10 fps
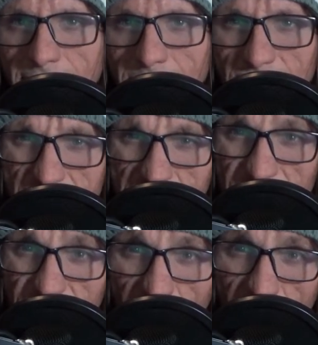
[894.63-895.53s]
but she's
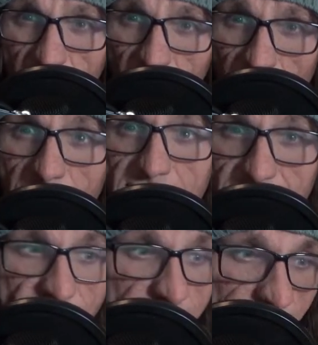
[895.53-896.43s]
fucking
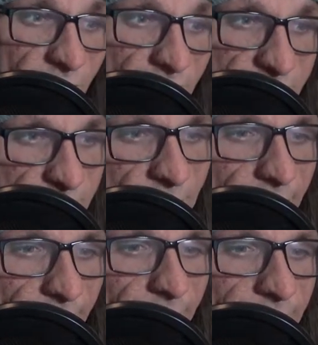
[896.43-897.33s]
crazy. She's gonna hurt
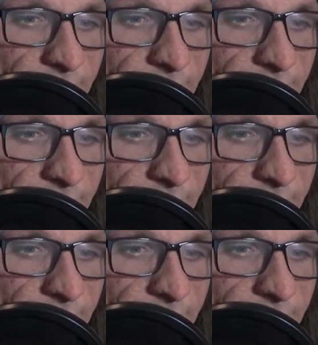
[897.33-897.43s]
somebody.